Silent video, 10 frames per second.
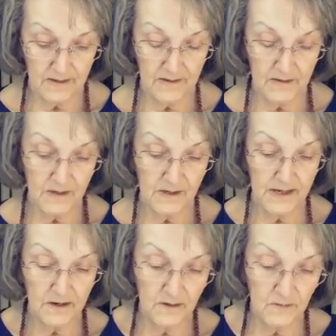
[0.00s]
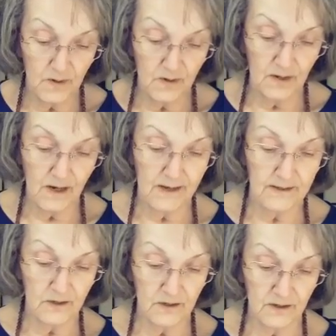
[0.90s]
Sarah wrote a
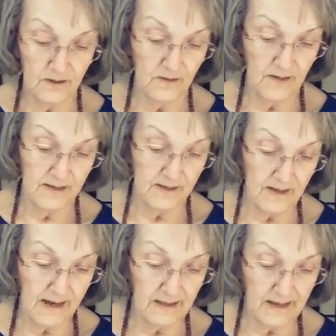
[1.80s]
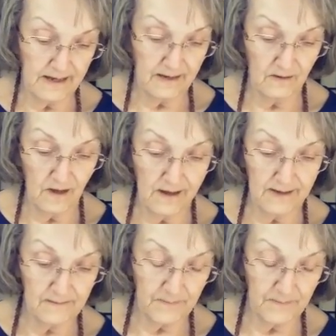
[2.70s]
gatha that I like a lot.